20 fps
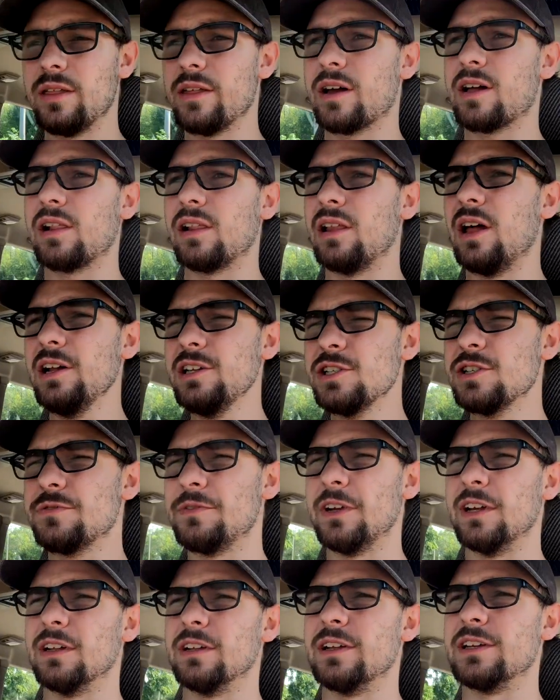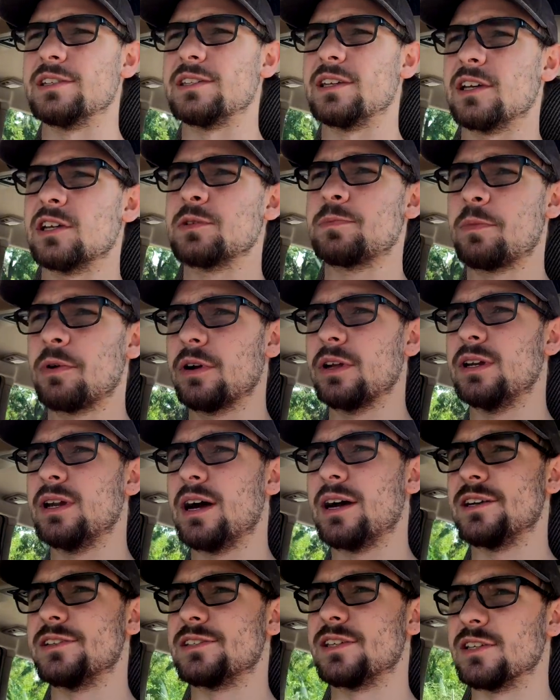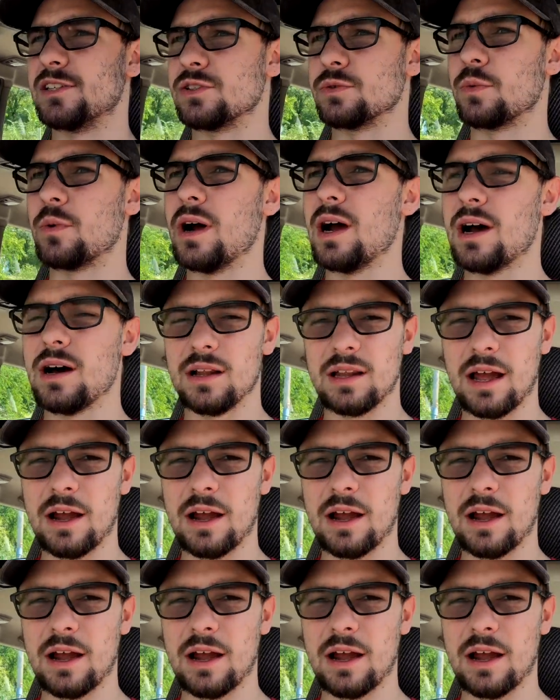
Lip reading: The clutch feel in this thing's pretty nice as well.